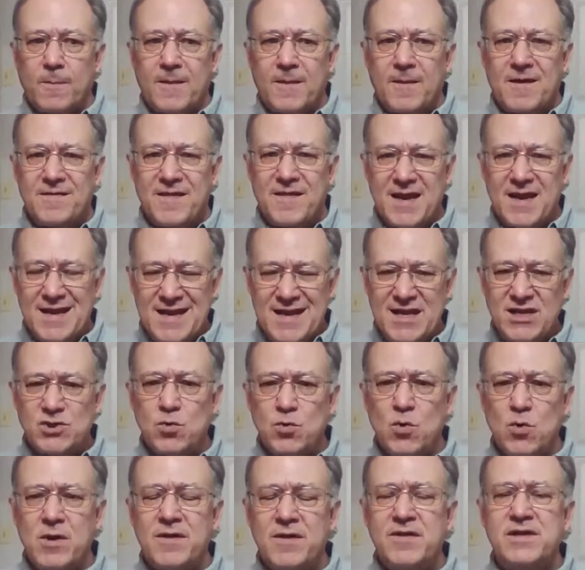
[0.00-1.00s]
that
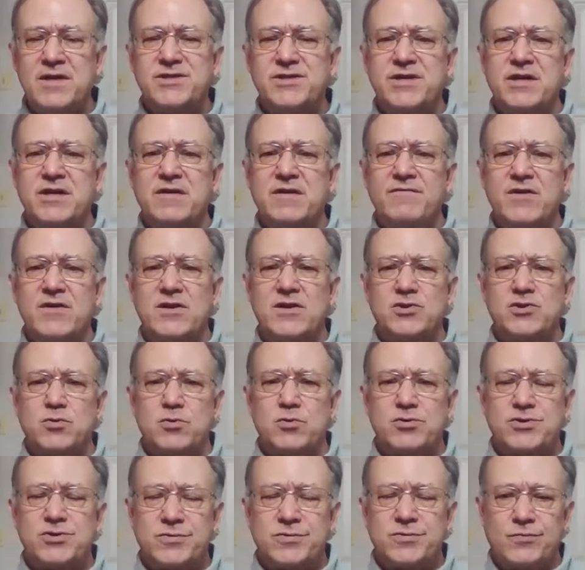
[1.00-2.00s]
each one of these
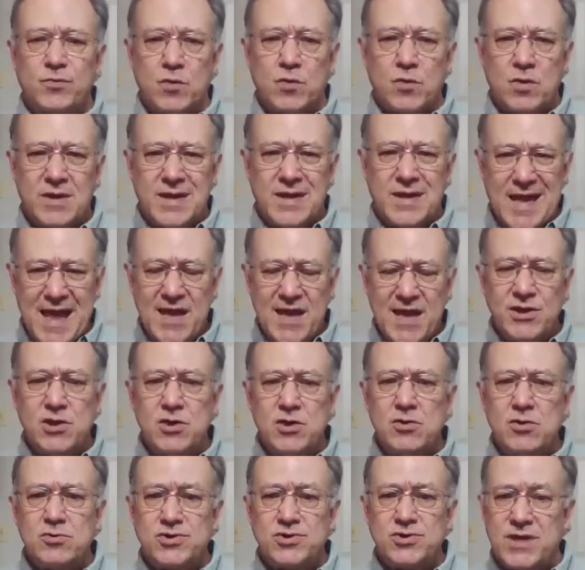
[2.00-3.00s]
individuals can
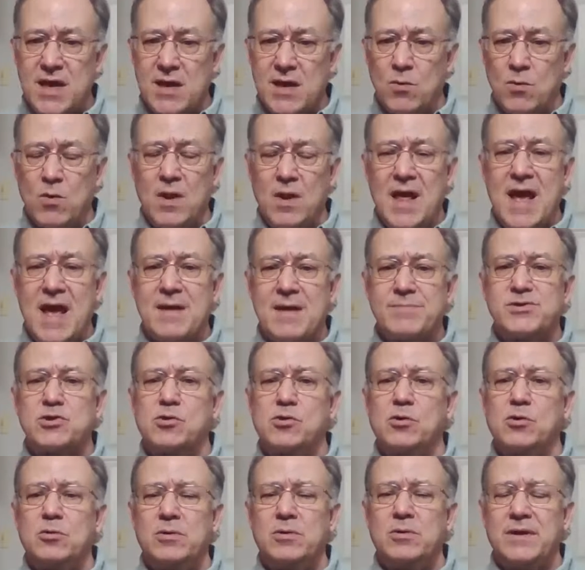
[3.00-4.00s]
use and will
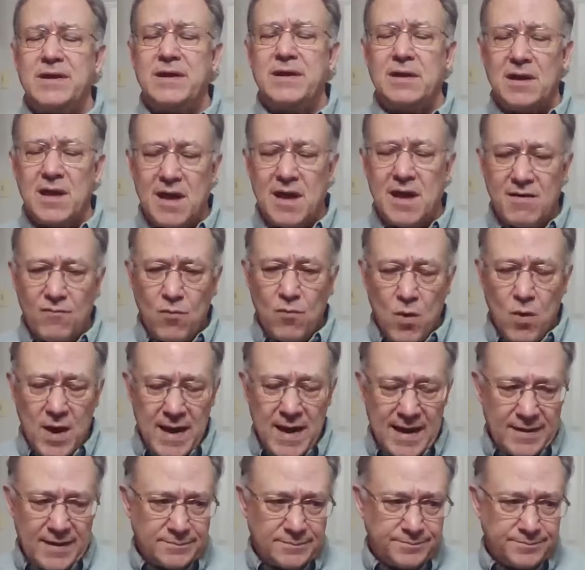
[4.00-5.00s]
absolutely love.
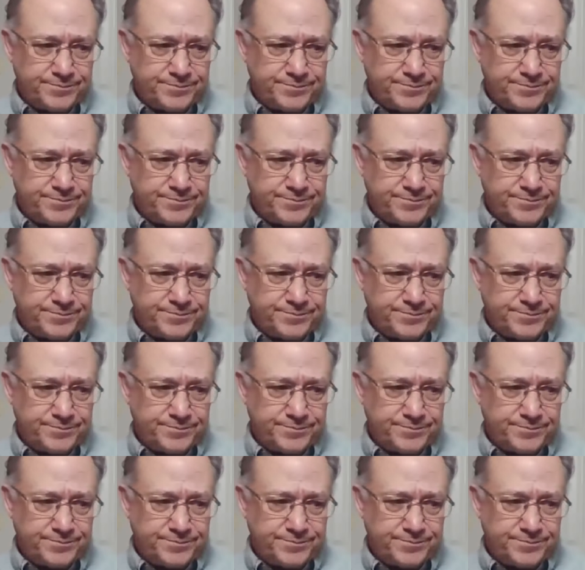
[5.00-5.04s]
Why?